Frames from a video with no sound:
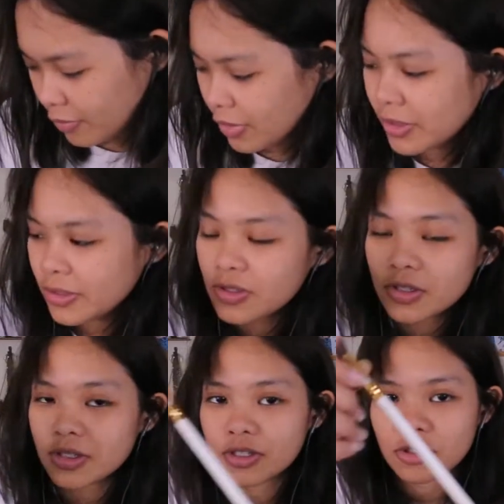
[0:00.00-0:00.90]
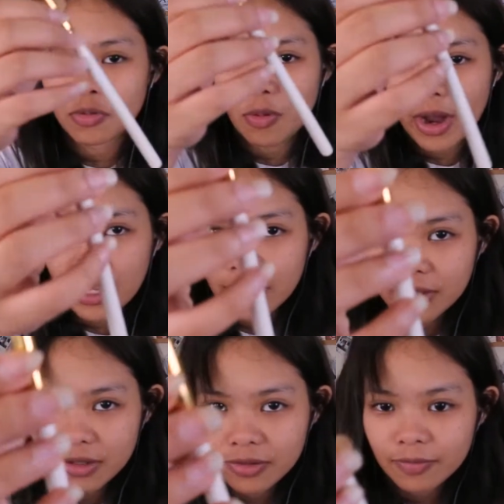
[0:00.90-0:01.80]
Because this is white,
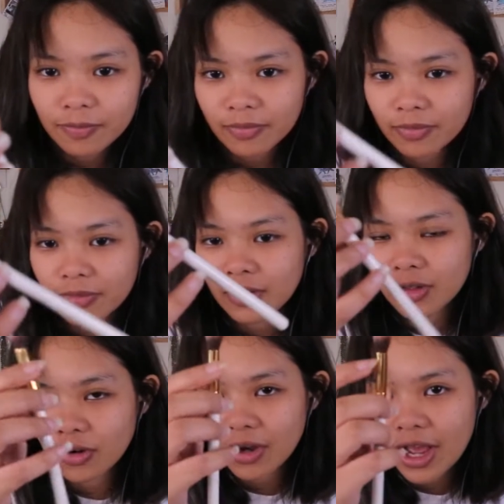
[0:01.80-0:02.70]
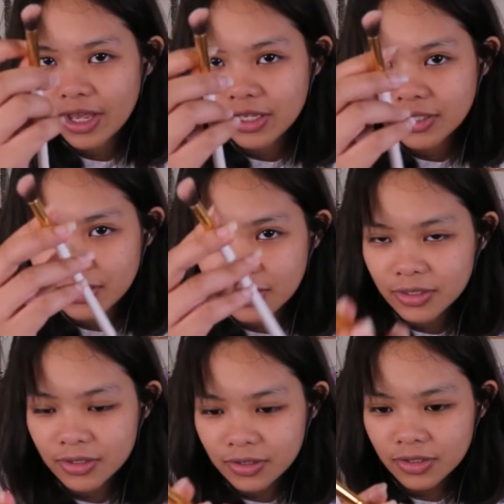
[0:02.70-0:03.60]
your eyes
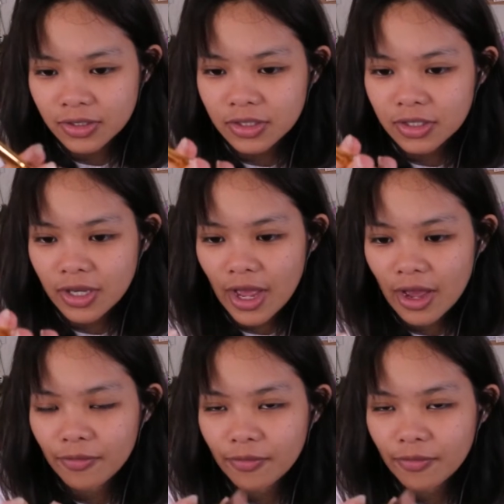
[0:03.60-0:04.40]
have